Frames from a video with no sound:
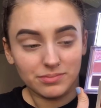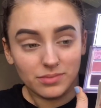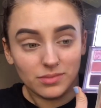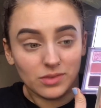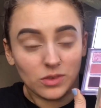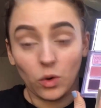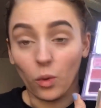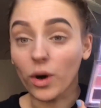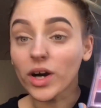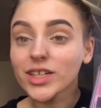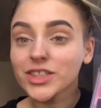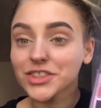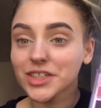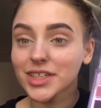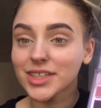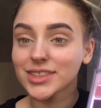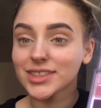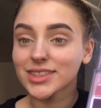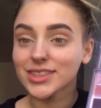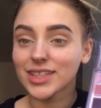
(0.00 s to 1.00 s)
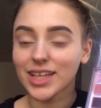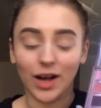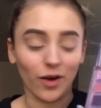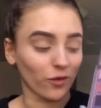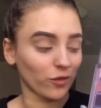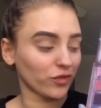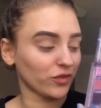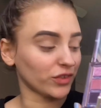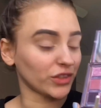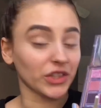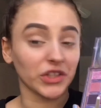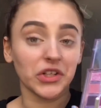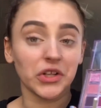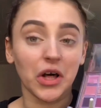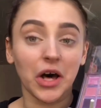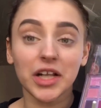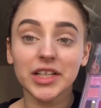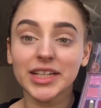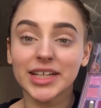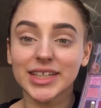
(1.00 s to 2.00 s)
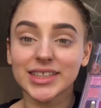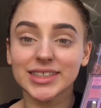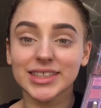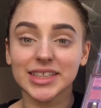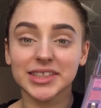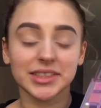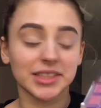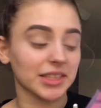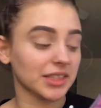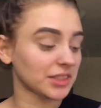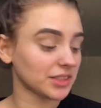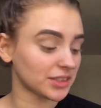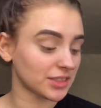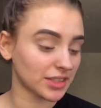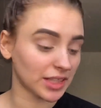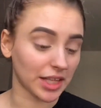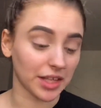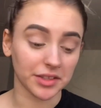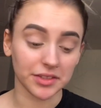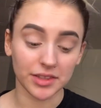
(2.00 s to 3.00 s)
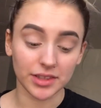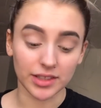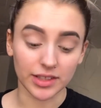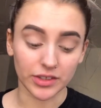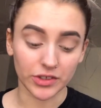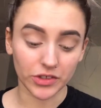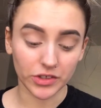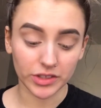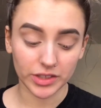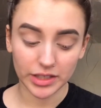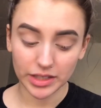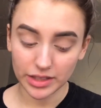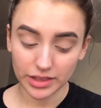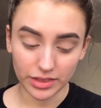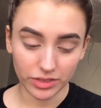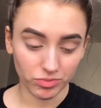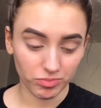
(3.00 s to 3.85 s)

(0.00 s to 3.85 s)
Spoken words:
gorgeous, how flawless this is, and literally